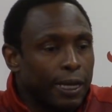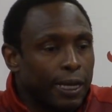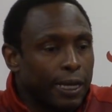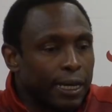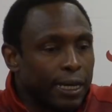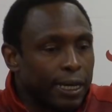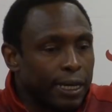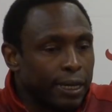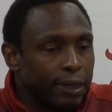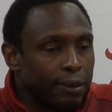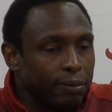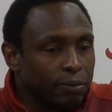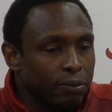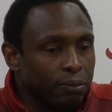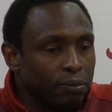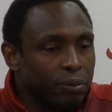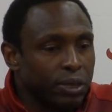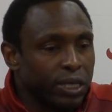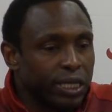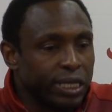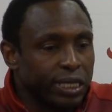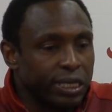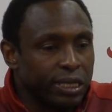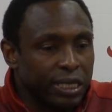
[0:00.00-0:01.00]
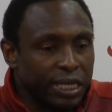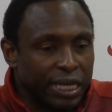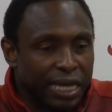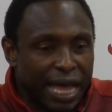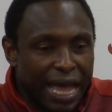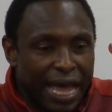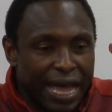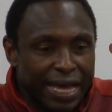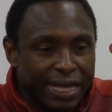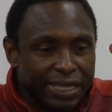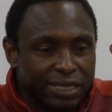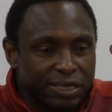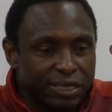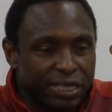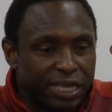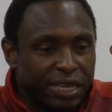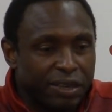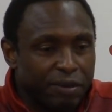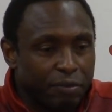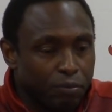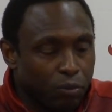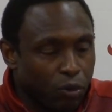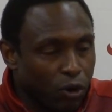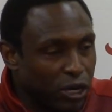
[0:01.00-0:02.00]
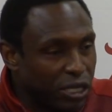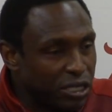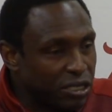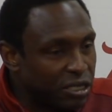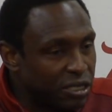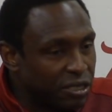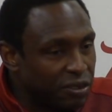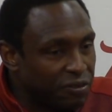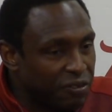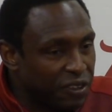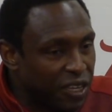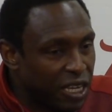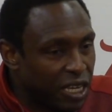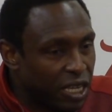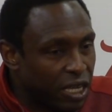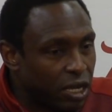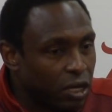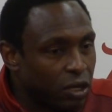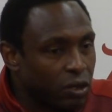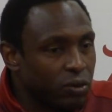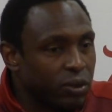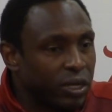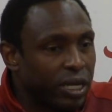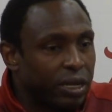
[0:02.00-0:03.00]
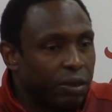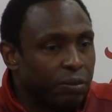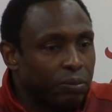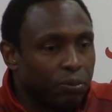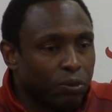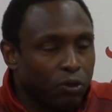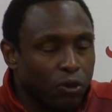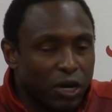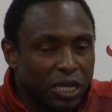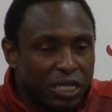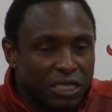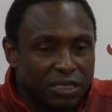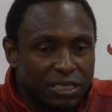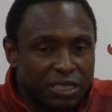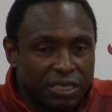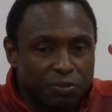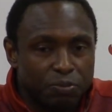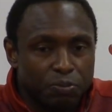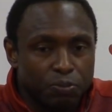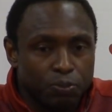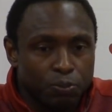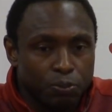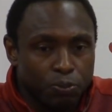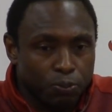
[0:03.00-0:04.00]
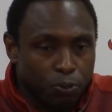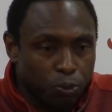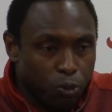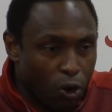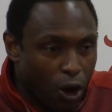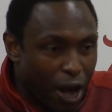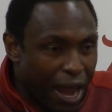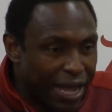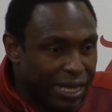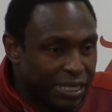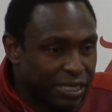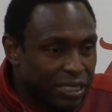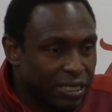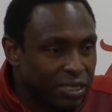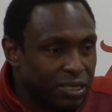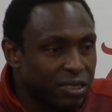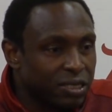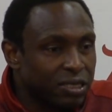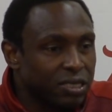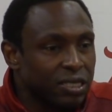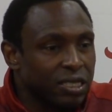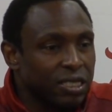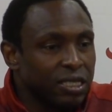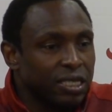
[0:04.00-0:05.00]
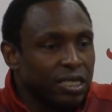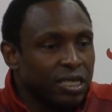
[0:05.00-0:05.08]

Uh, but the guys, they embraced the video, they embraced practice.